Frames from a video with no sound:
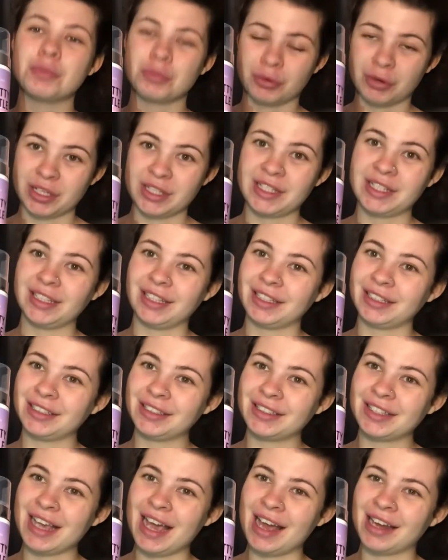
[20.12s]
Pretty
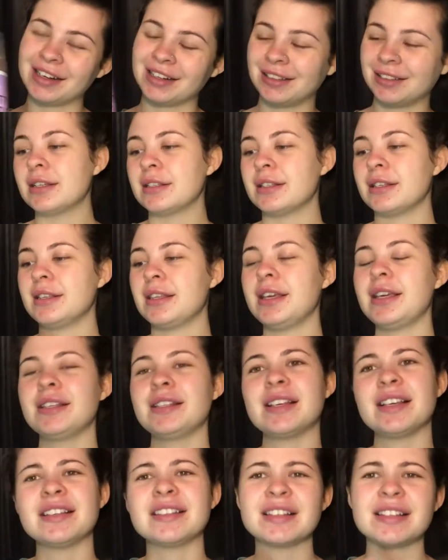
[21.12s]
Little Tan. So
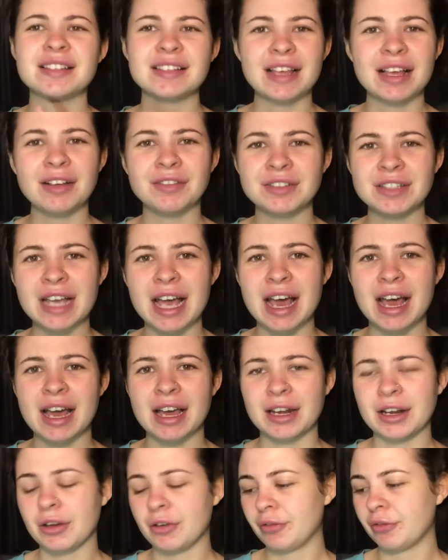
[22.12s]
this is a
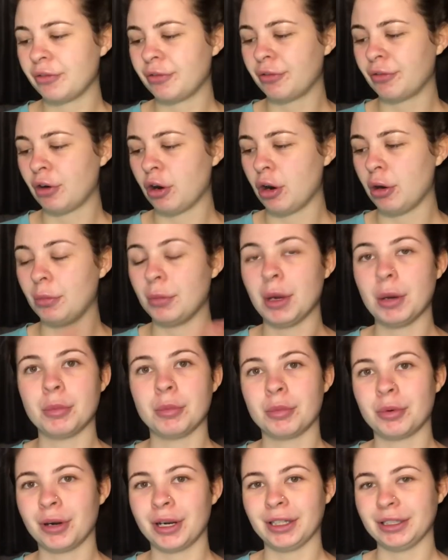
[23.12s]
self-tan from
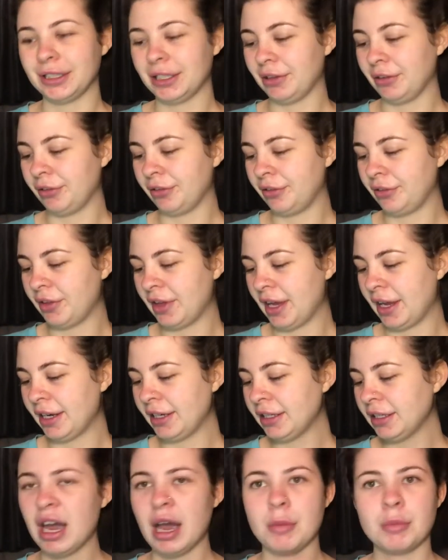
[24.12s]
Pretty Little
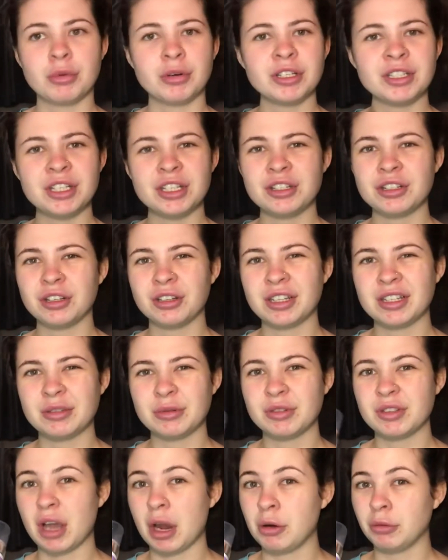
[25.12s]
Thing. I'm pretty sure
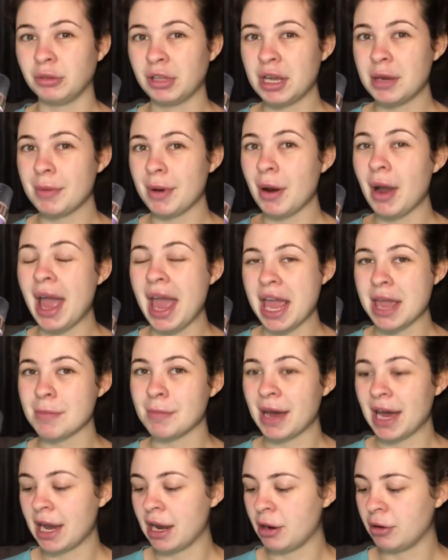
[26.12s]
this was only about
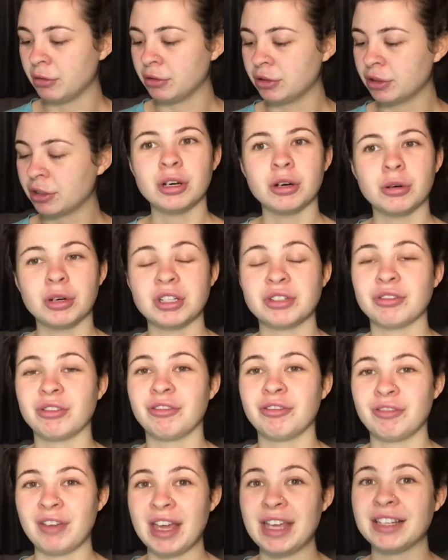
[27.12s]
£8, which for
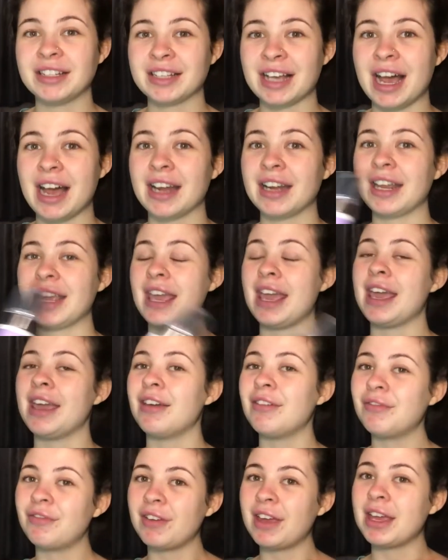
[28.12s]
fake tan,
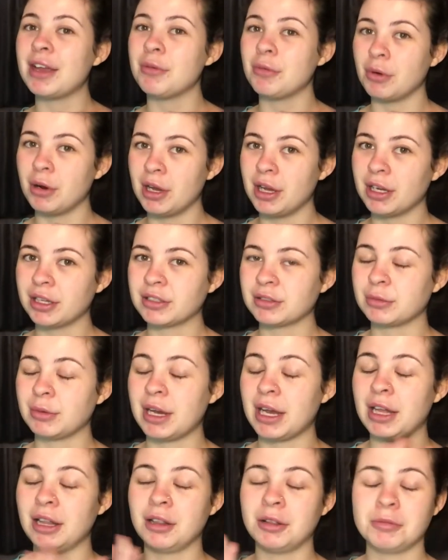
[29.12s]
if it works
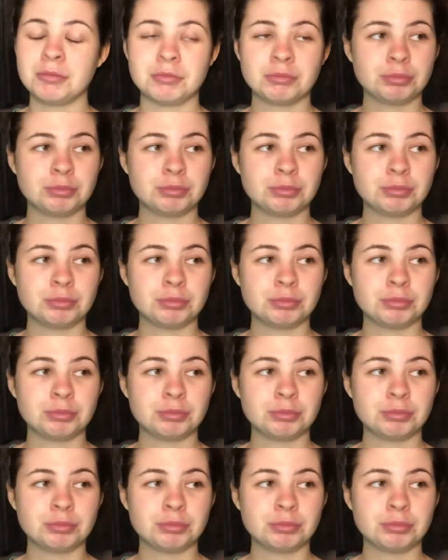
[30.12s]
well,